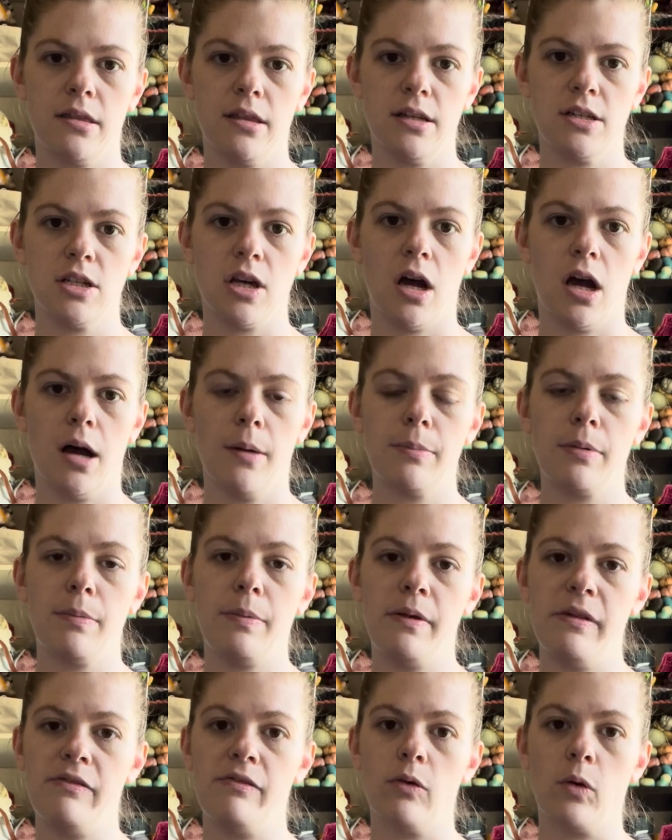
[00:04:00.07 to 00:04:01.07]
the top
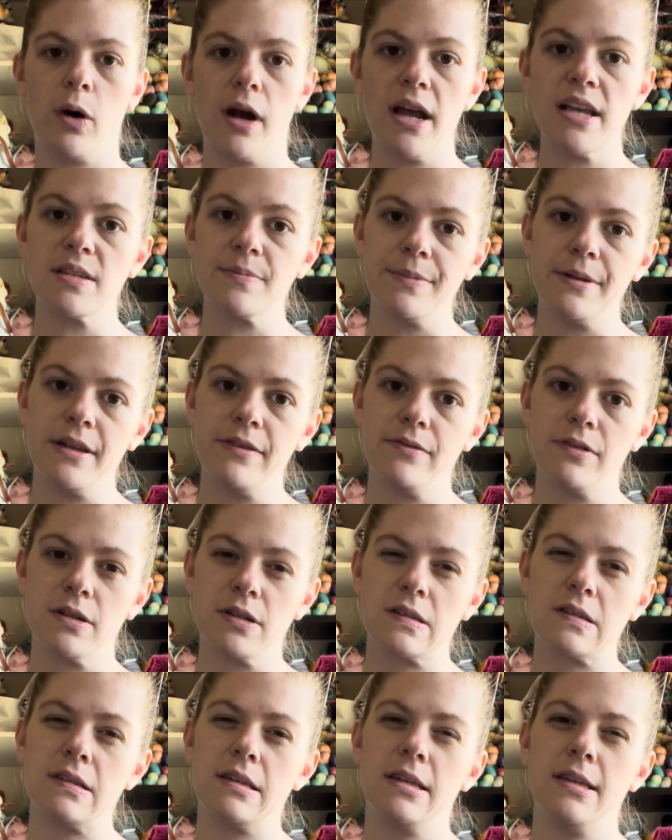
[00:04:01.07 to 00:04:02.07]
before I split for
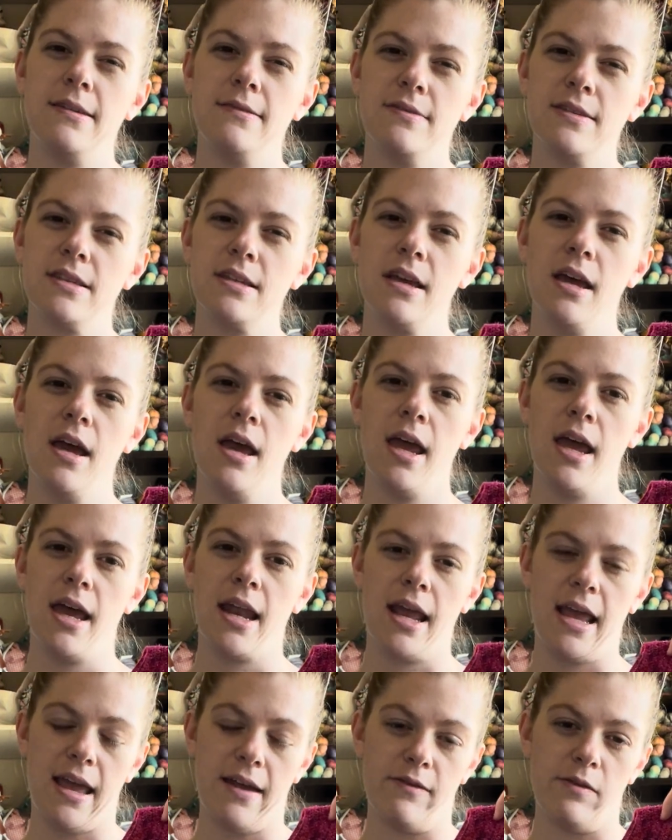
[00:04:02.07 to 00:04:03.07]
sleeves, and
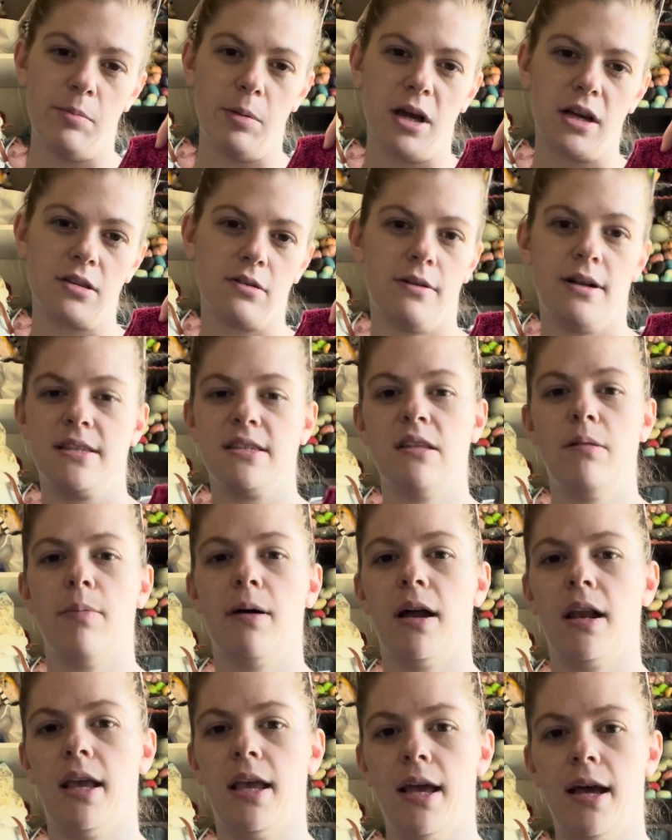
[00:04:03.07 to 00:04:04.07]
I haven't blocked the rest of the
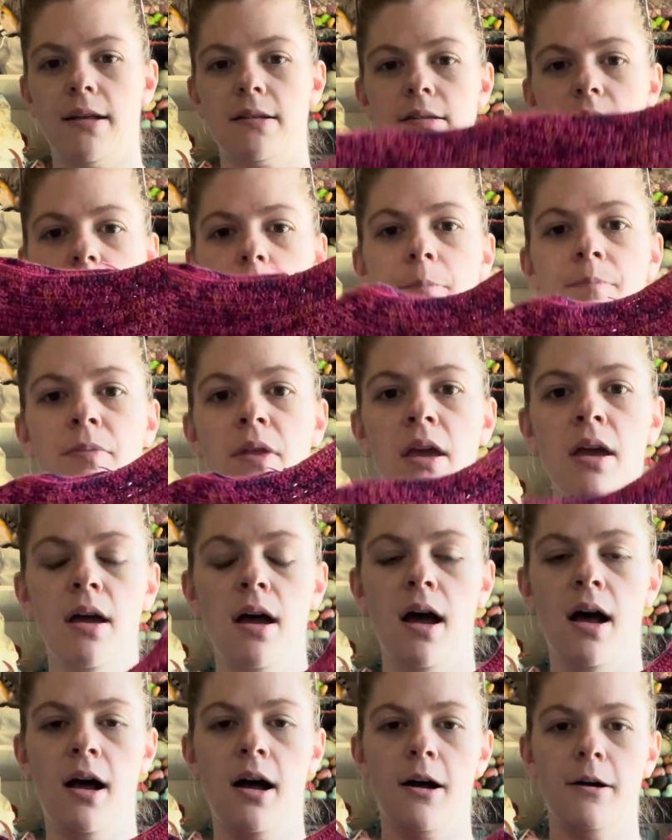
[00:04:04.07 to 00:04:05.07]
body yet. So
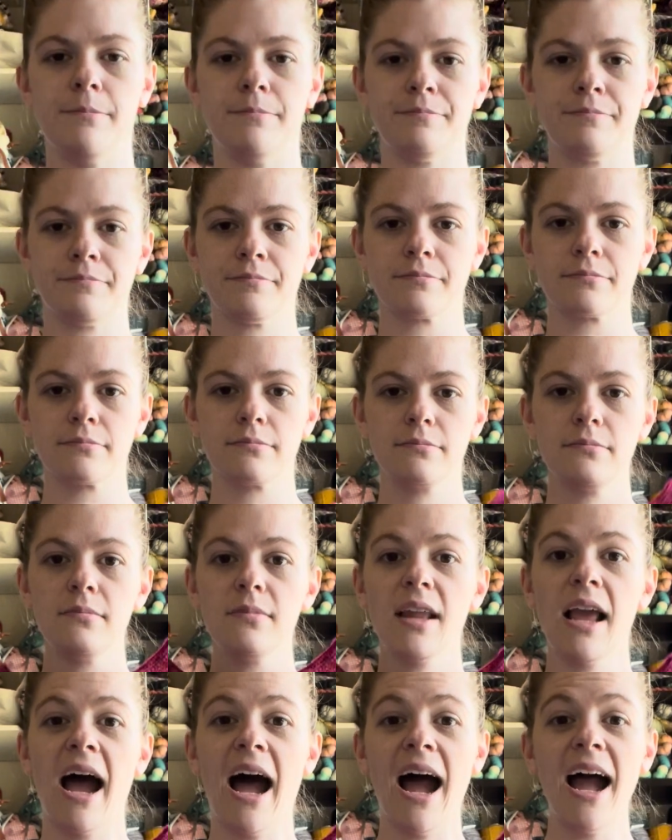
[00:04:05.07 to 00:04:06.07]

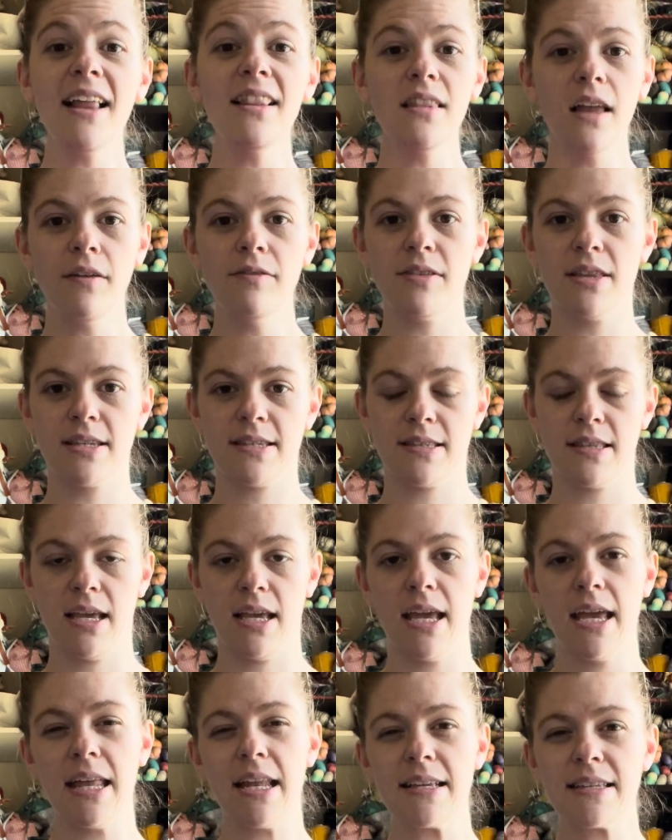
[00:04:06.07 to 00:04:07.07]
I love this thing.
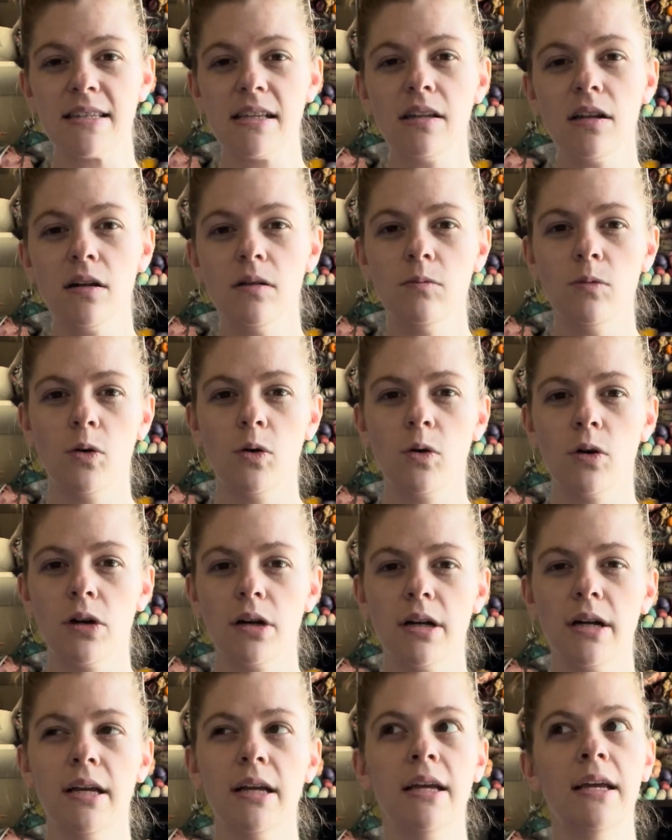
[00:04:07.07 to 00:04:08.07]
It is a little
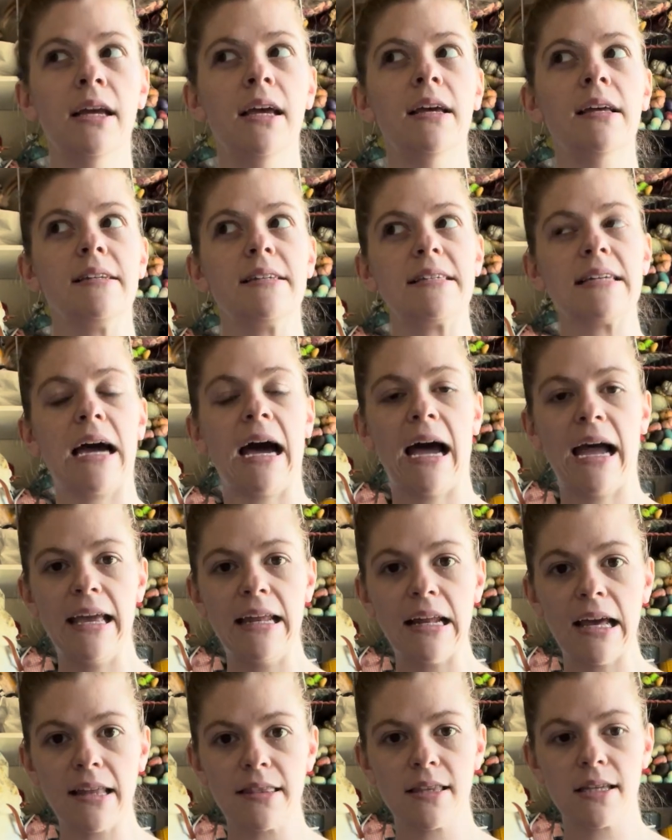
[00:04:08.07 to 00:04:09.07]
more tight
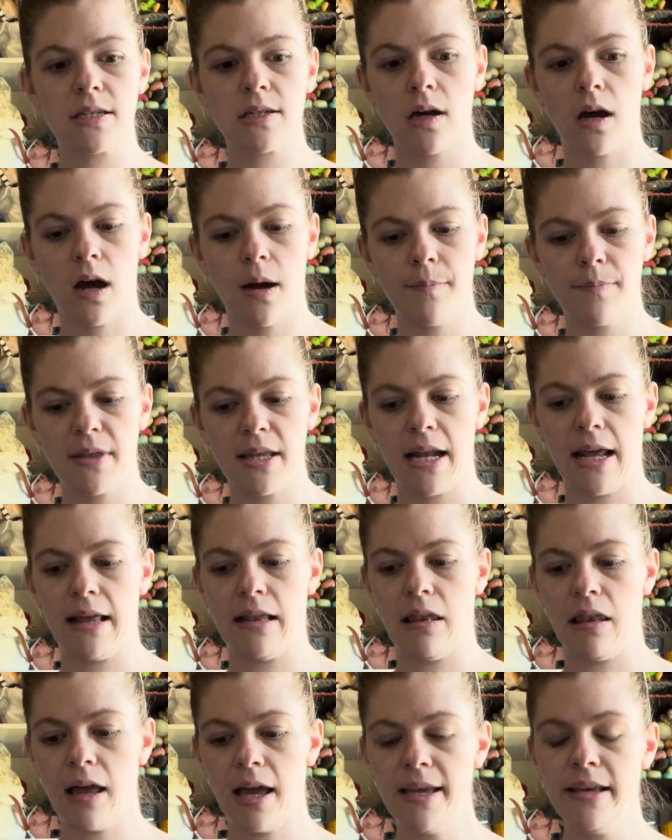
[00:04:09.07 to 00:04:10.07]
at the top than I
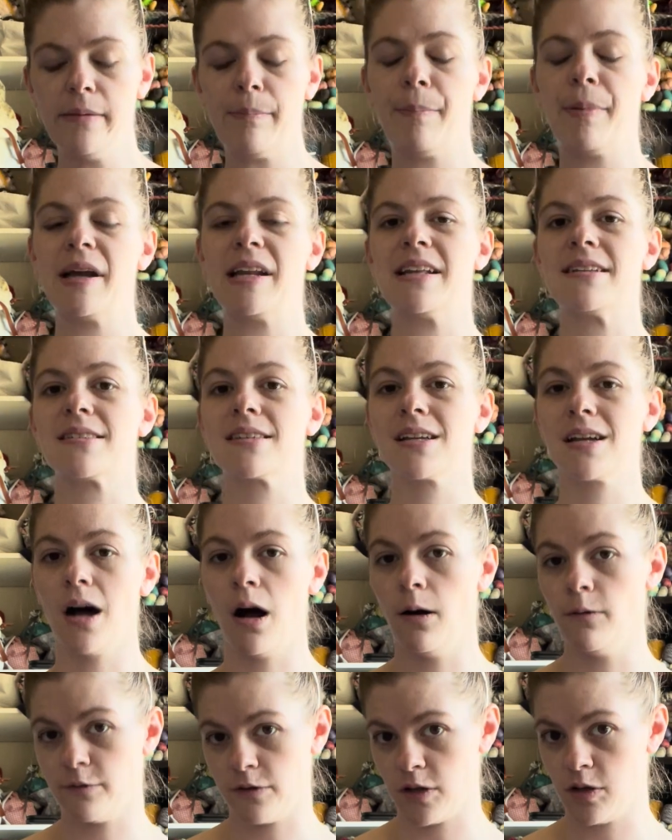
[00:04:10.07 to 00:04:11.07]
like, but it's
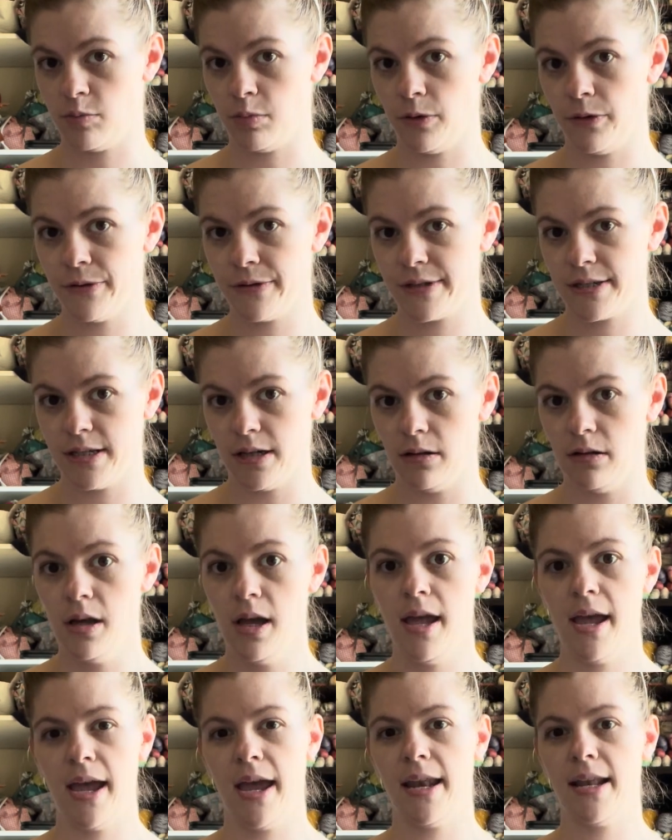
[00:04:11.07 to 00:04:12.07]
comfortable still,
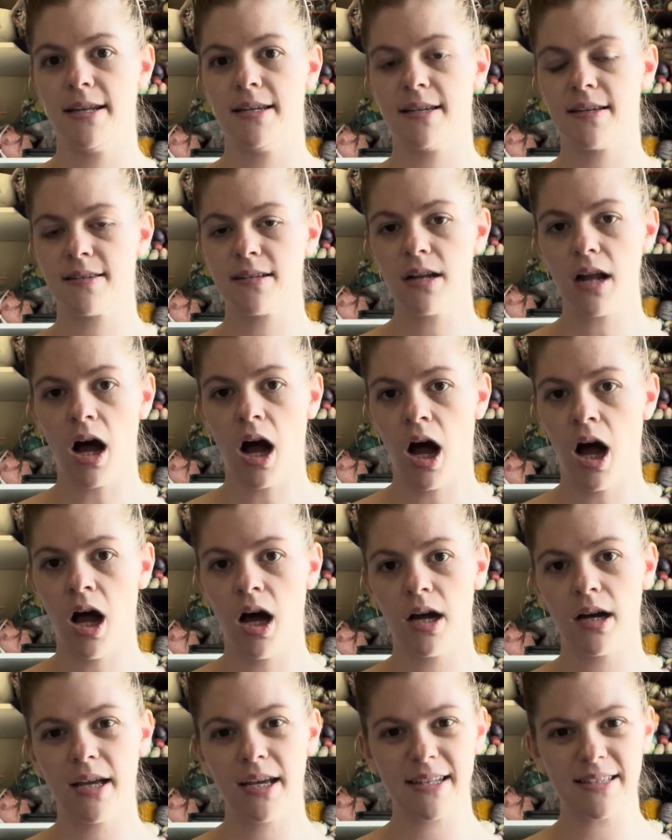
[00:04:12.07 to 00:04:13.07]
and it doesn't
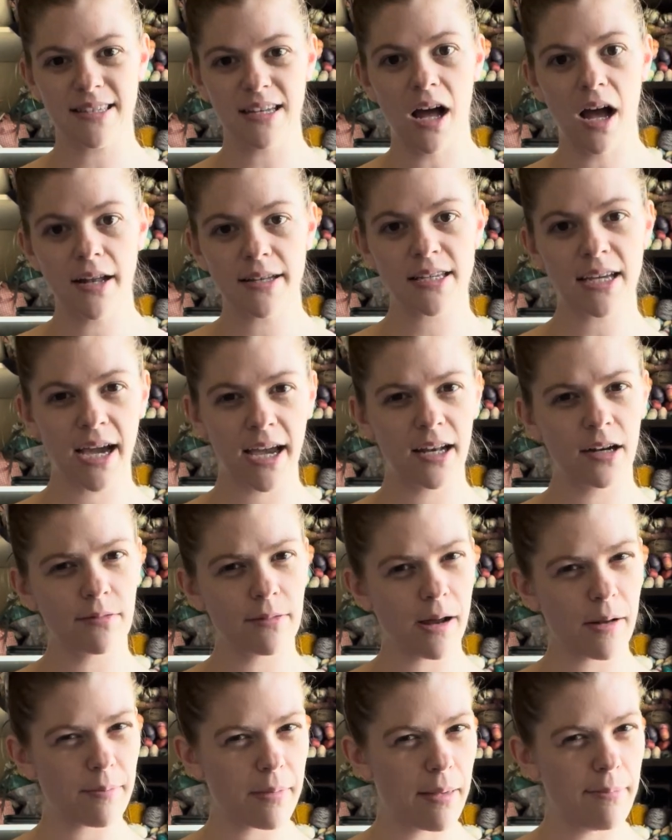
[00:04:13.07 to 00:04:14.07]
hug. It's not tight
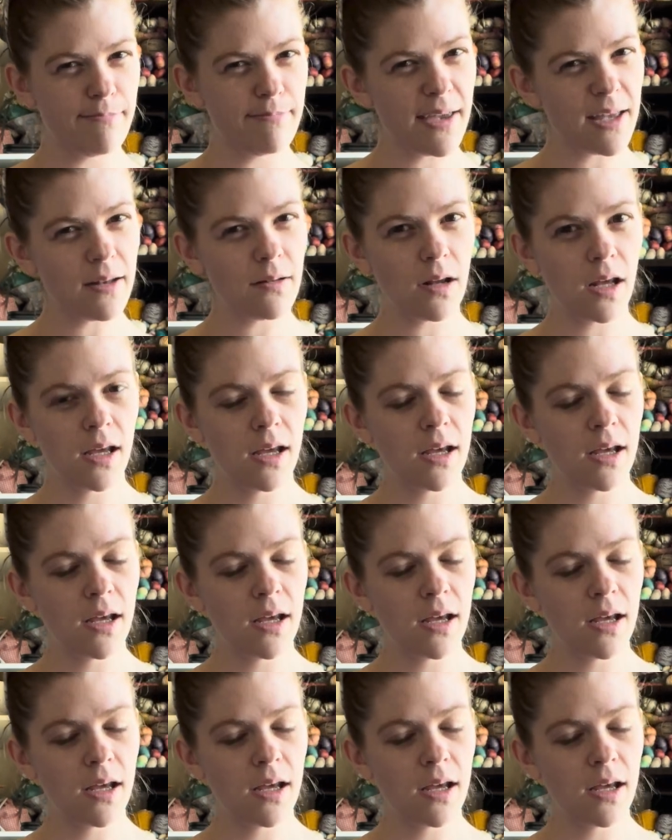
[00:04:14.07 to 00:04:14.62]
around my mid